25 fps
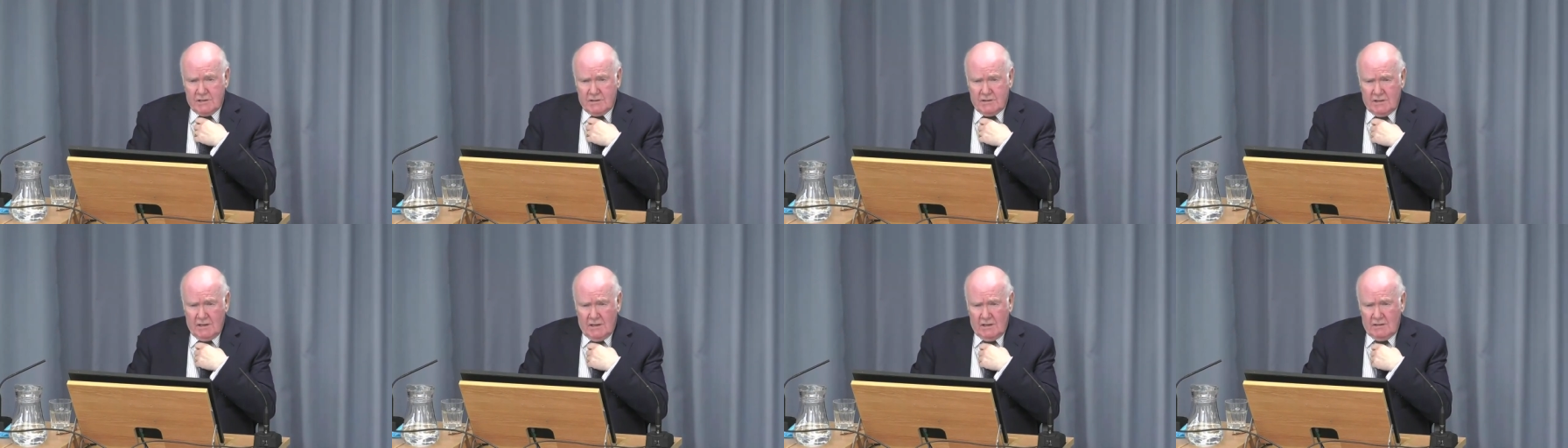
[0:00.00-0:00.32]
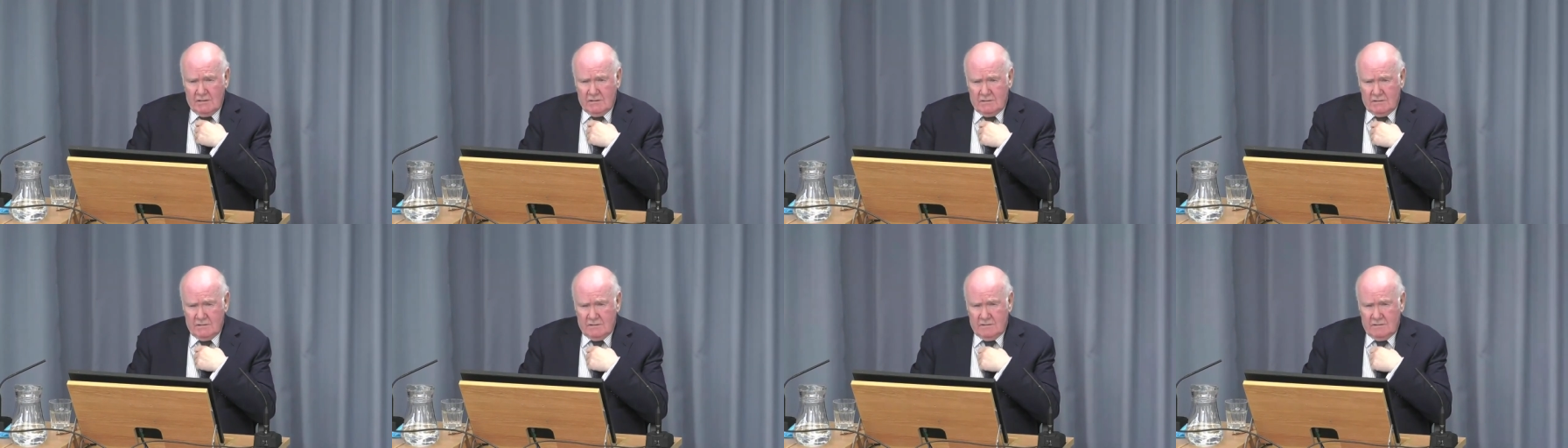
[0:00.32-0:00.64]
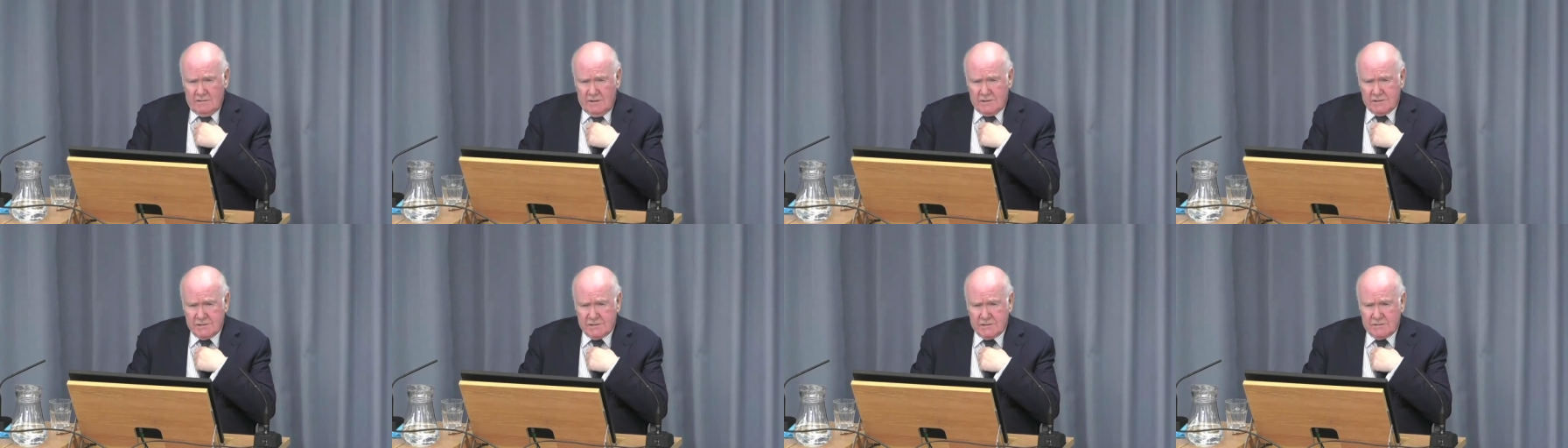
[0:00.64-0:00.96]
and that
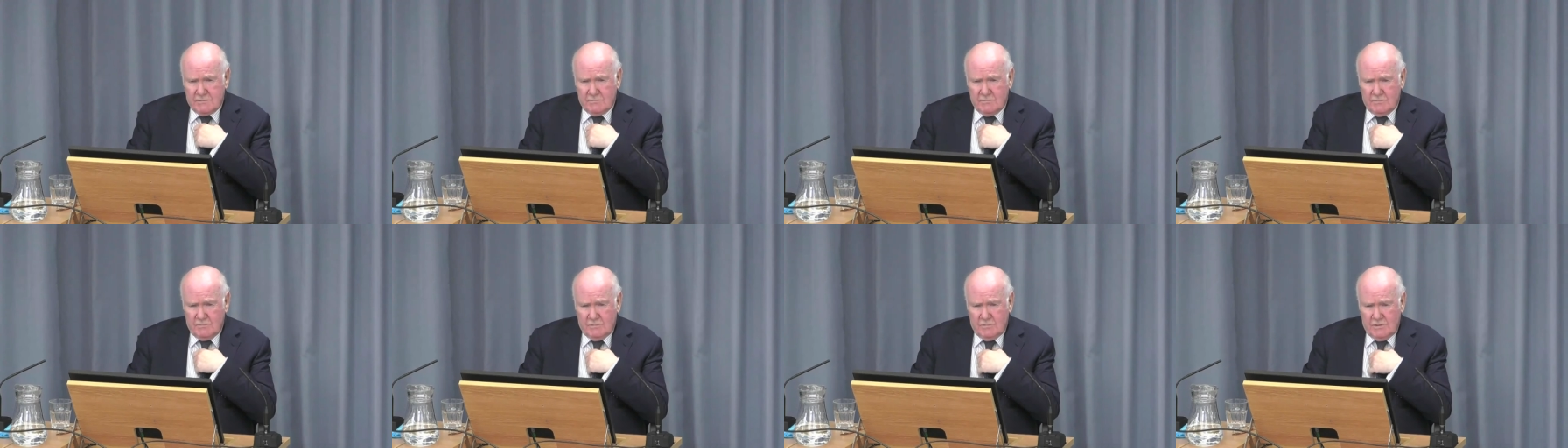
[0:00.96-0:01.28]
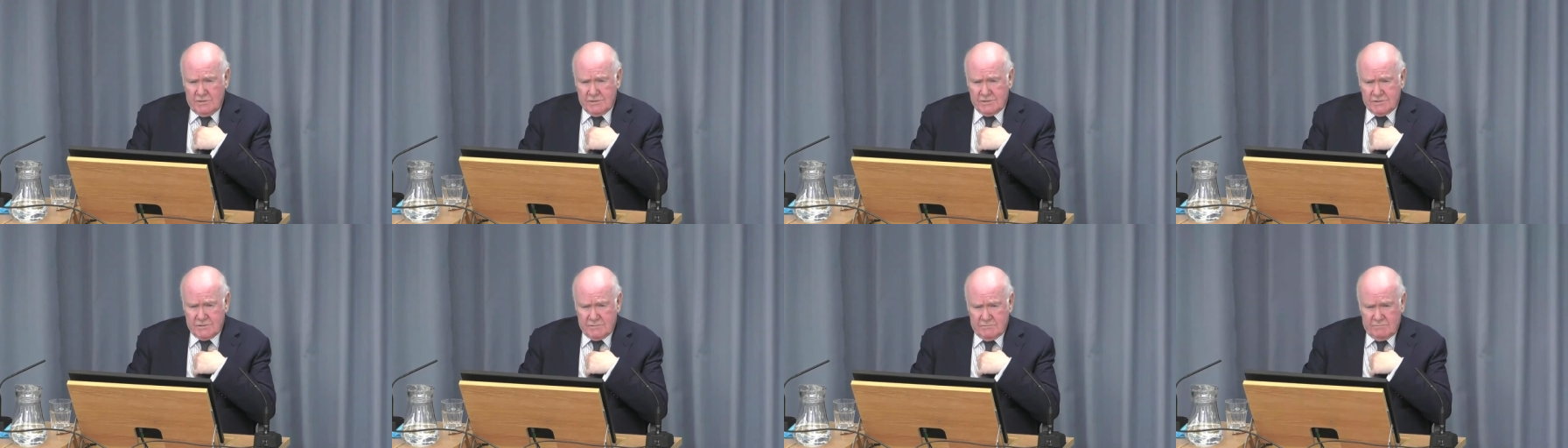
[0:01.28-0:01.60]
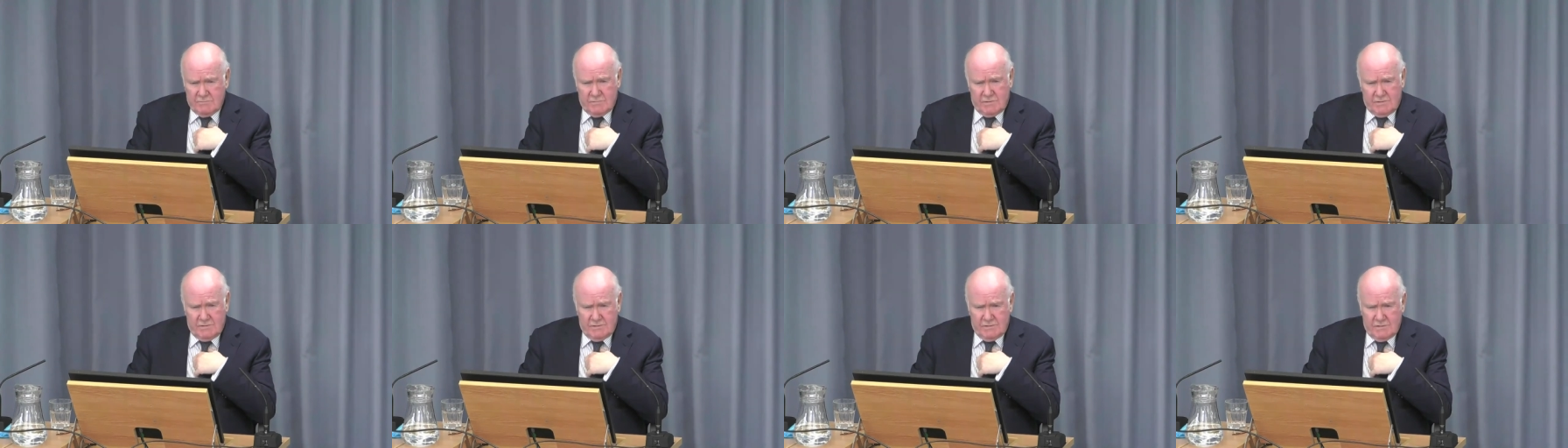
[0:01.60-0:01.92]
this was
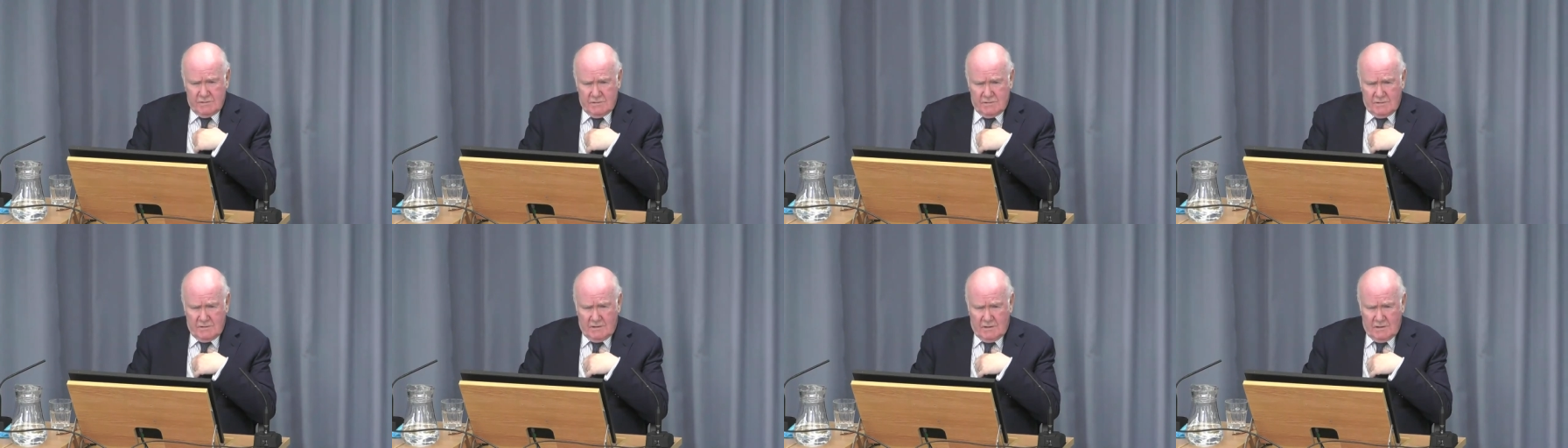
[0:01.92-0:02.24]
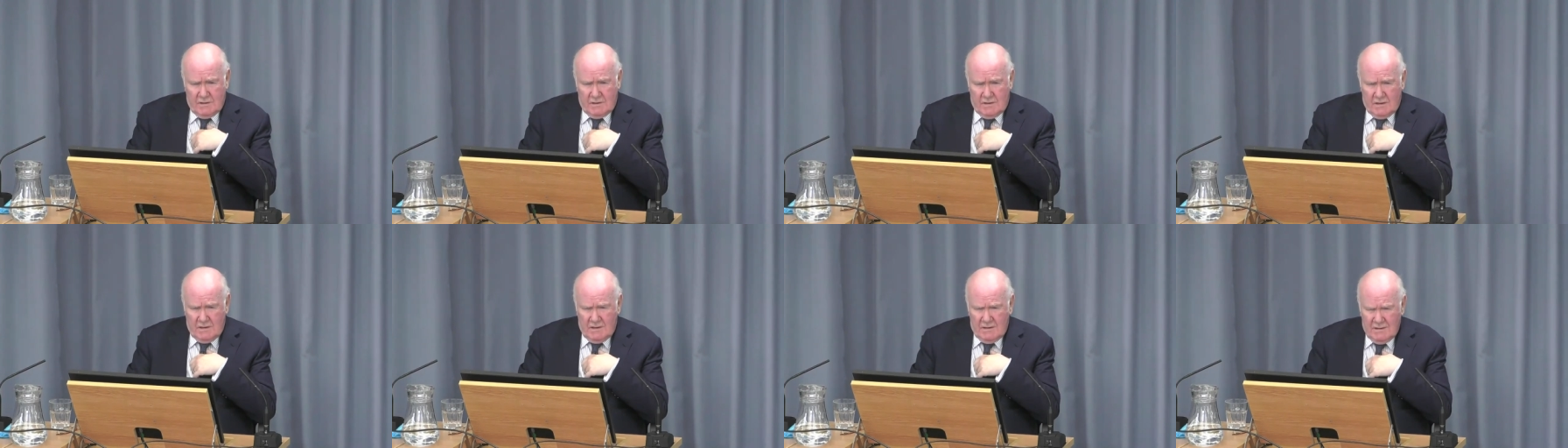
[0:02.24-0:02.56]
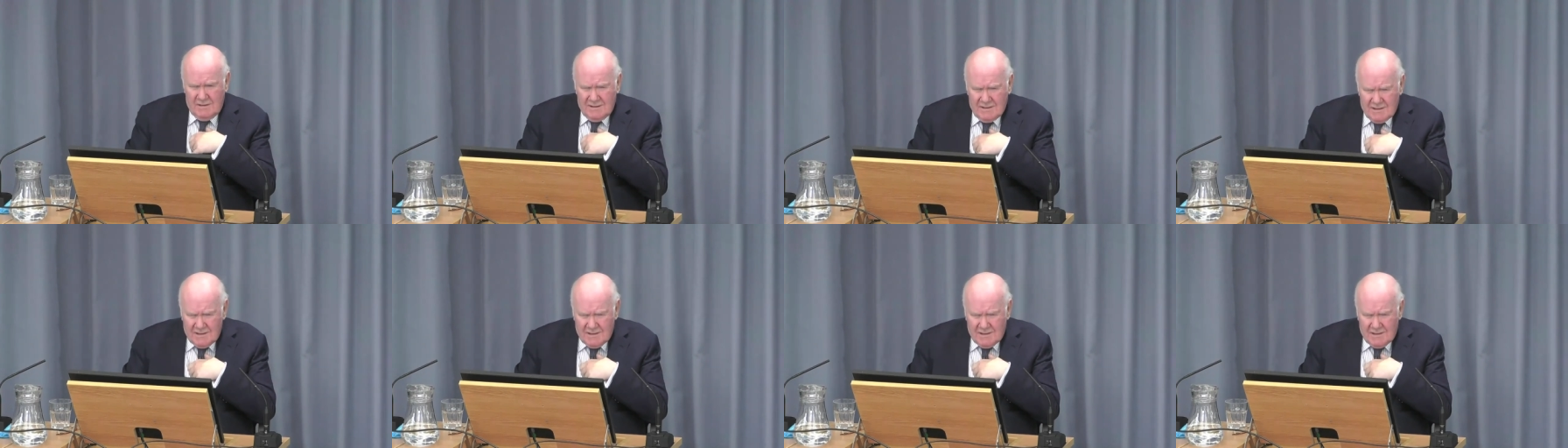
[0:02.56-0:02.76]
uh,